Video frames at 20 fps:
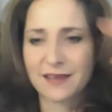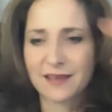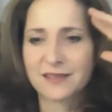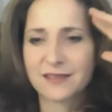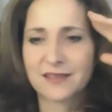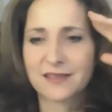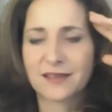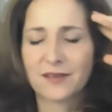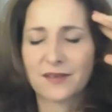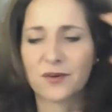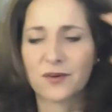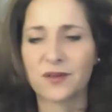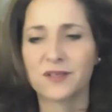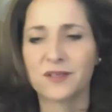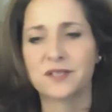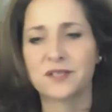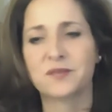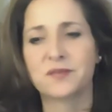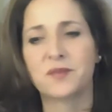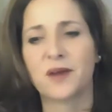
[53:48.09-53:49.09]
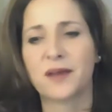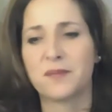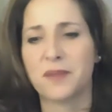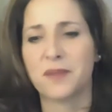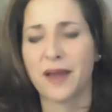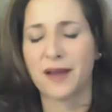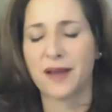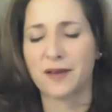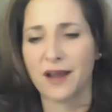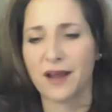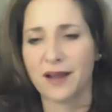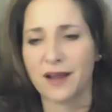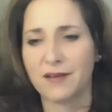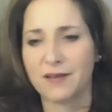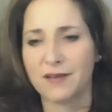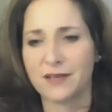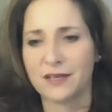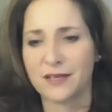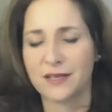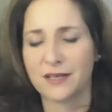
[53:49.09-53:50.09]
It's an orange and white
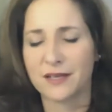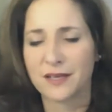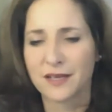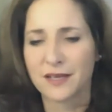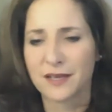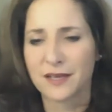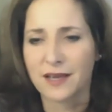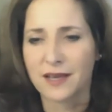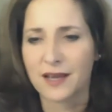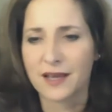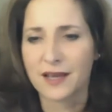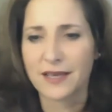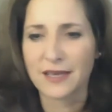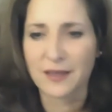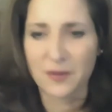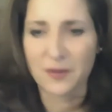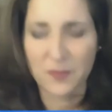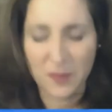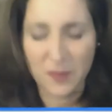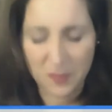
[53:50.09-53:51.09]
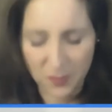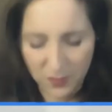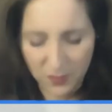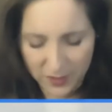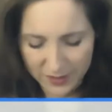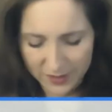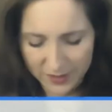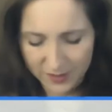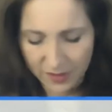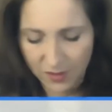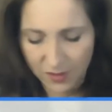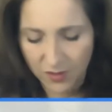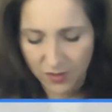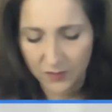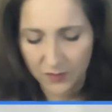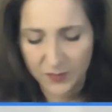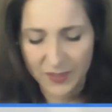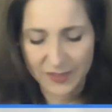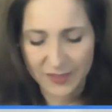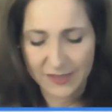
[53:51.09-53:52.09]
background, and I can't remember what it's
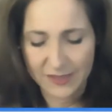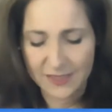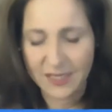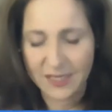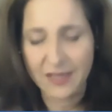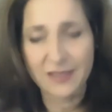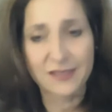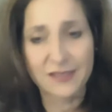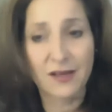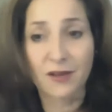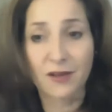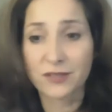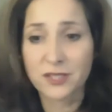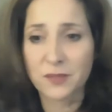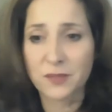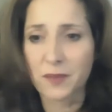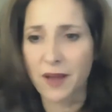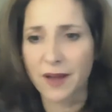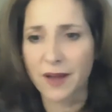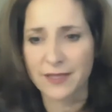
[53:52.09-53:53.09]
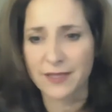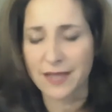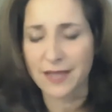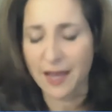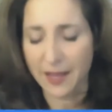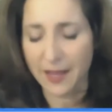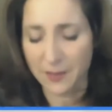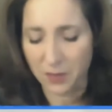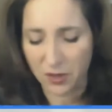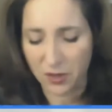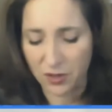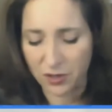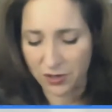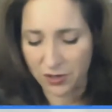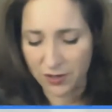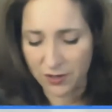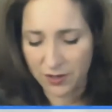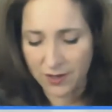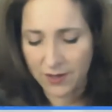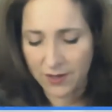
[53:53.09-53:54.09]
called, but it's called Tabata Timer,
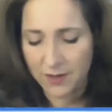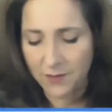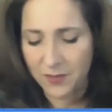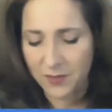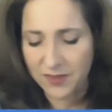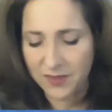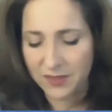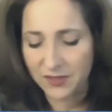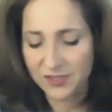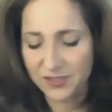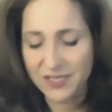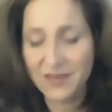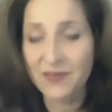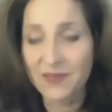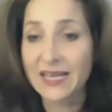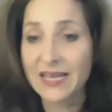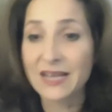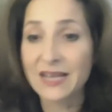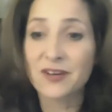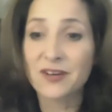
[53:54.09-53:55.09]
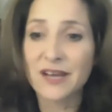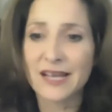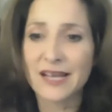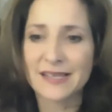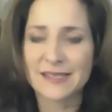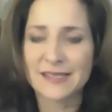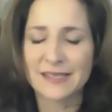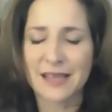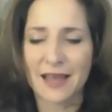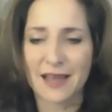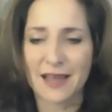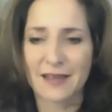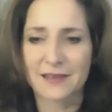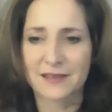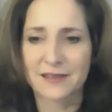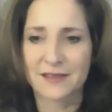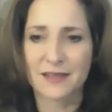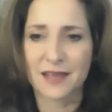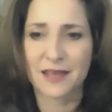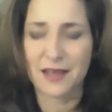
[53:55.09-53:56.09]
But there's even internet
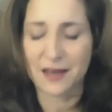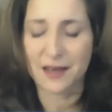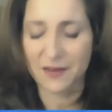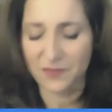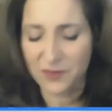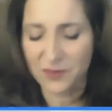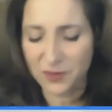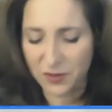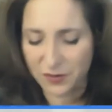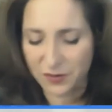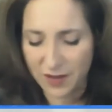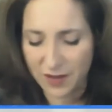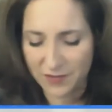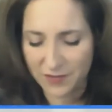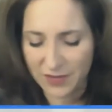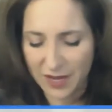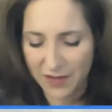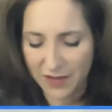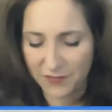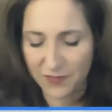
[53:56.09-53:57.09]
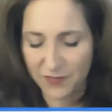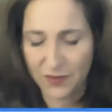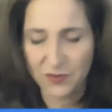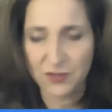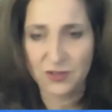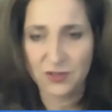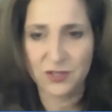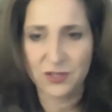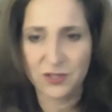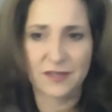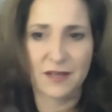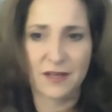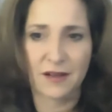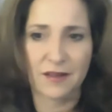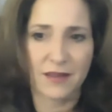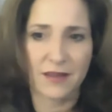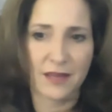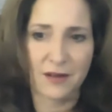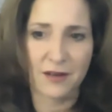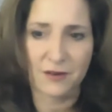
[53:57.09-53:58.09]
sites that if you don't have an iPhone, you just get
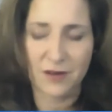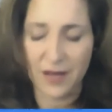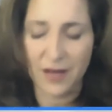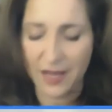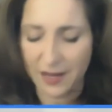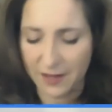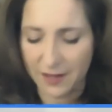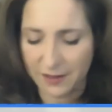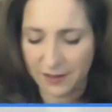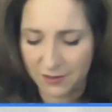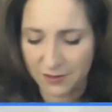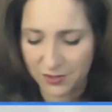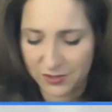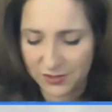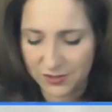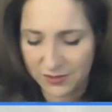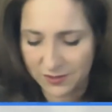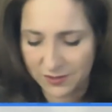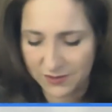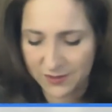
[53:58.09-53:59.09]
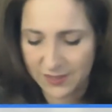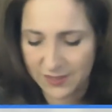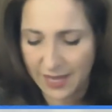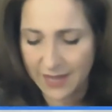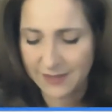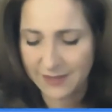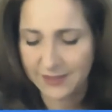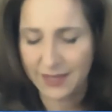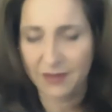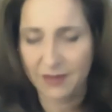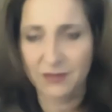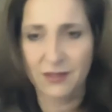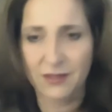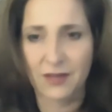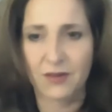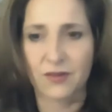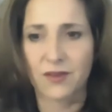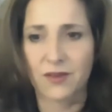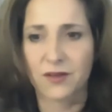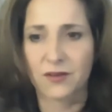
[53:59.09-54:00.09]
on the internet, and there's sites out
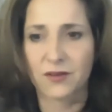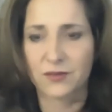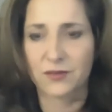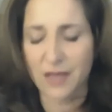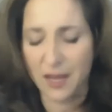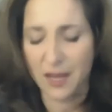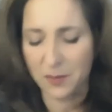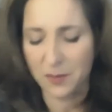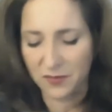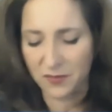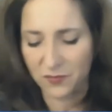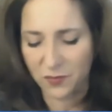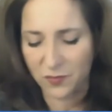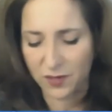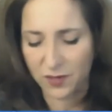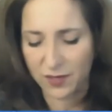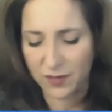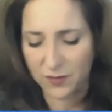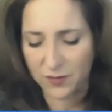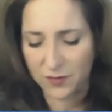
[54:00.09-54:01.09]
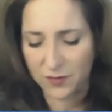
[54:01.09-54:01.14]
there that'll time it for you.